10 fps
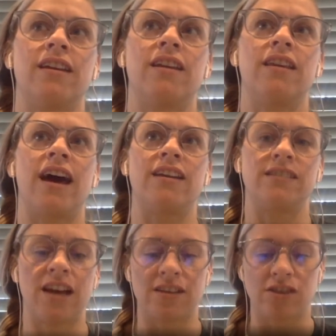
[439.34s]
that
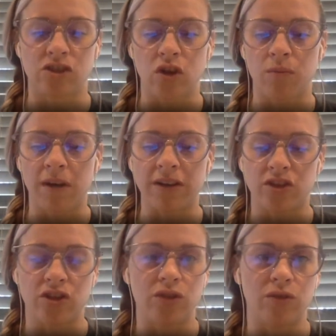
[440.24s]
attests so much
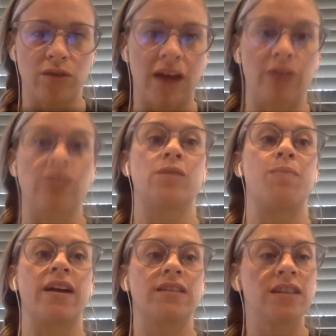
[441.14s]
to that
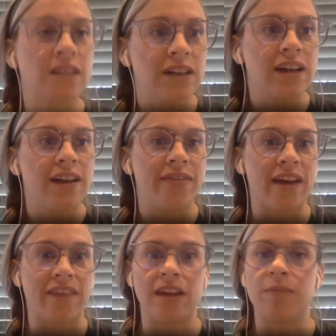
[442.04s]
respect
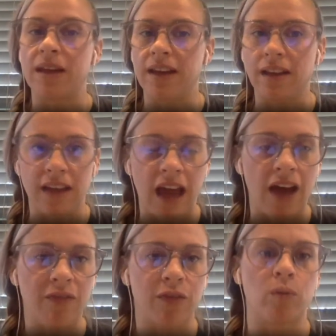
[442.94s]
that they immediately
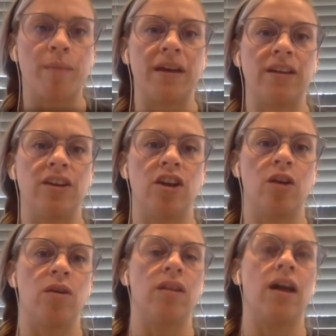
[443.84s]
have for women. You know,
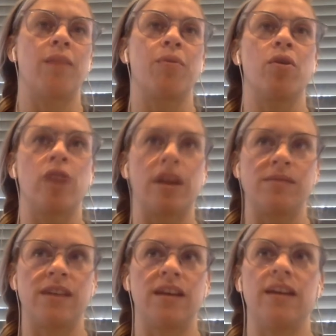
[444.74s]
a lot of programs,
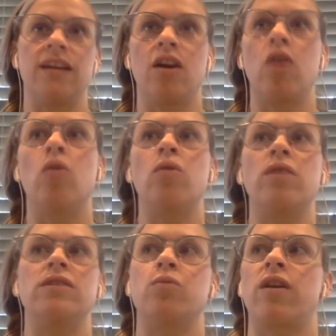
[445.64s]
they
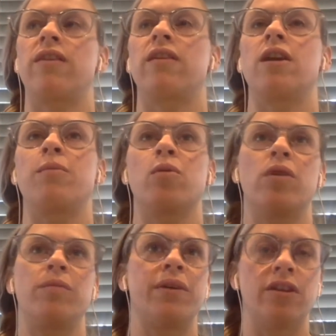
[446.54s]
always, one of their number
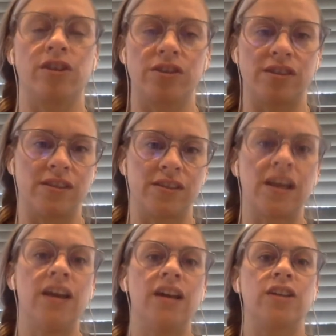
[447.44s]
one pillars is
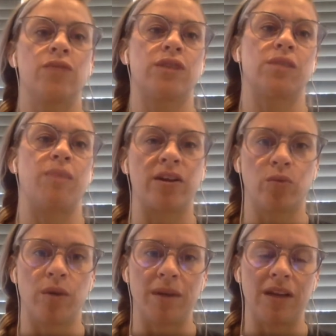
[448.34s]
to respect
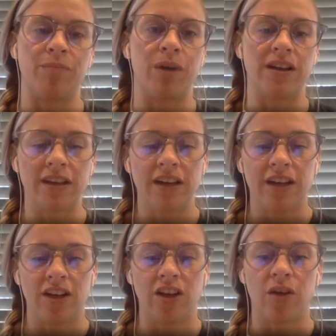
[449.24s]
women. But, you know,